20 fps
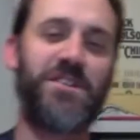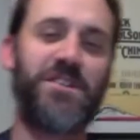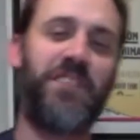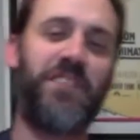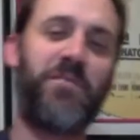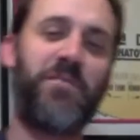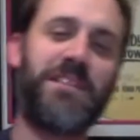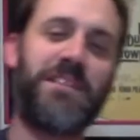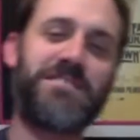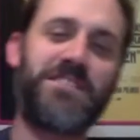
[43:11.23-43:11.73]

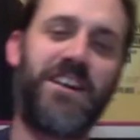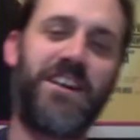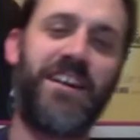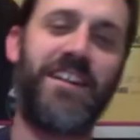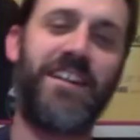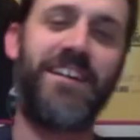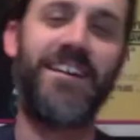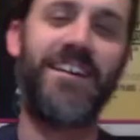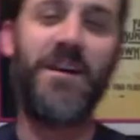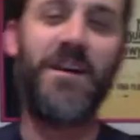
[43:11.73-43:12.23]
Everybody's
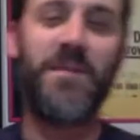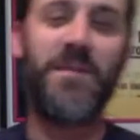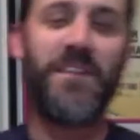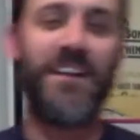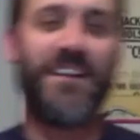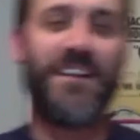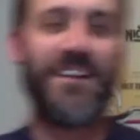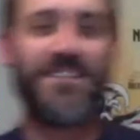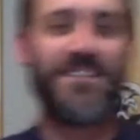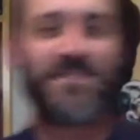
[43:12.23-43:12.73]
gone.
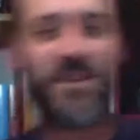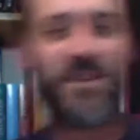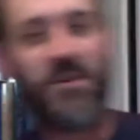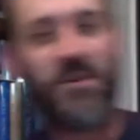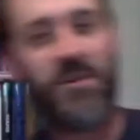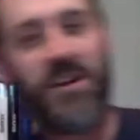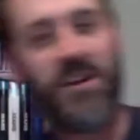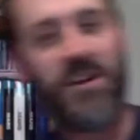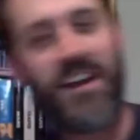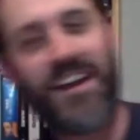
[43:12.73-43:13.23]

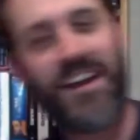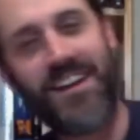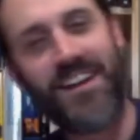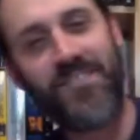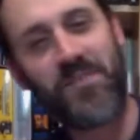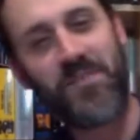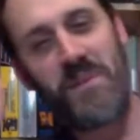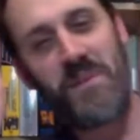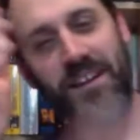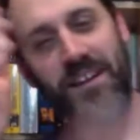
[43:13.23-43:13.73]
So, hey,
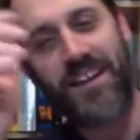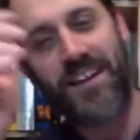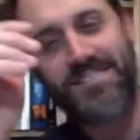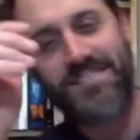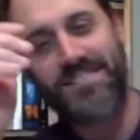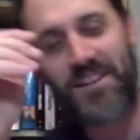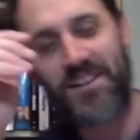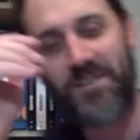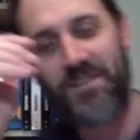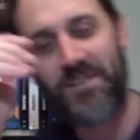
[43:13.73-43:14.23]
everybody,
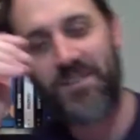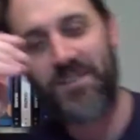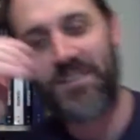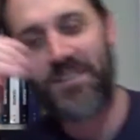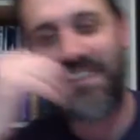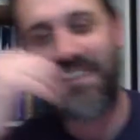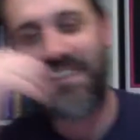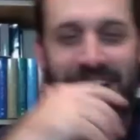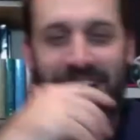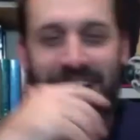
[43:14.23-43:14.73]
how's it going?
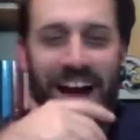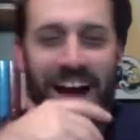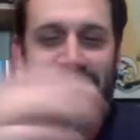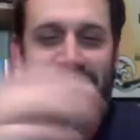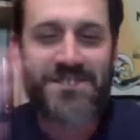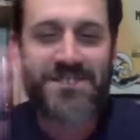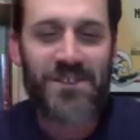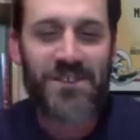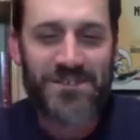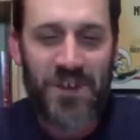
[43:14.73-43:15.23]

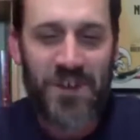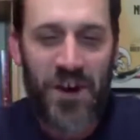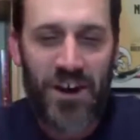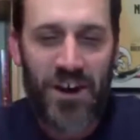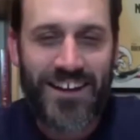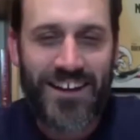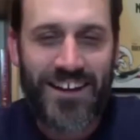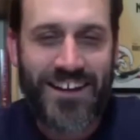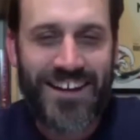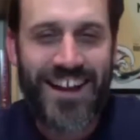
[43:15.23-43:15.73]
I
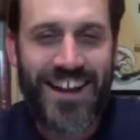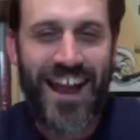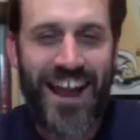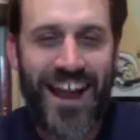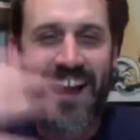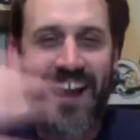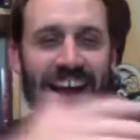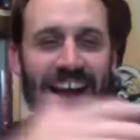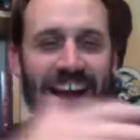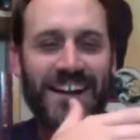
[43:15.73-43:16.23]
start
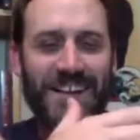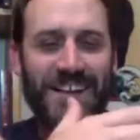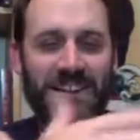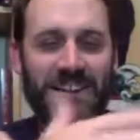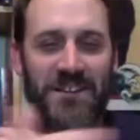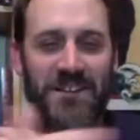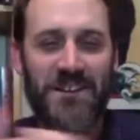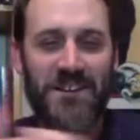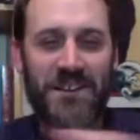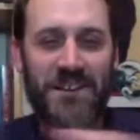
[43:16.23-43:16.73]
talking and I
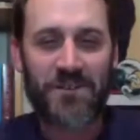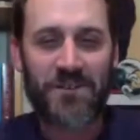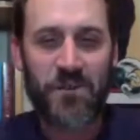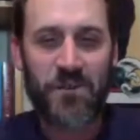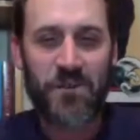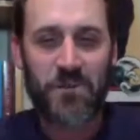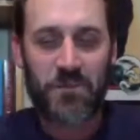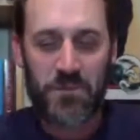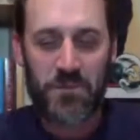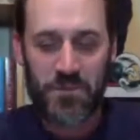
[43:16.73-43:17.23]

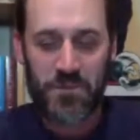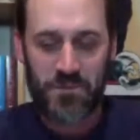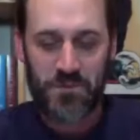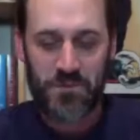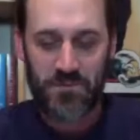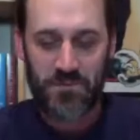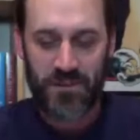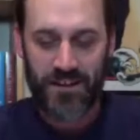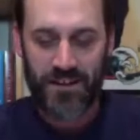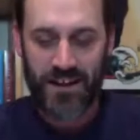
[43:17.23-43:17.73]
clear the
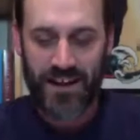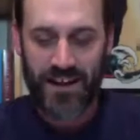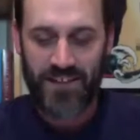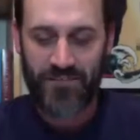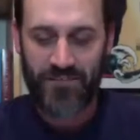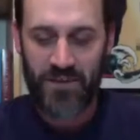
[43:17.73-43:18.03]
room.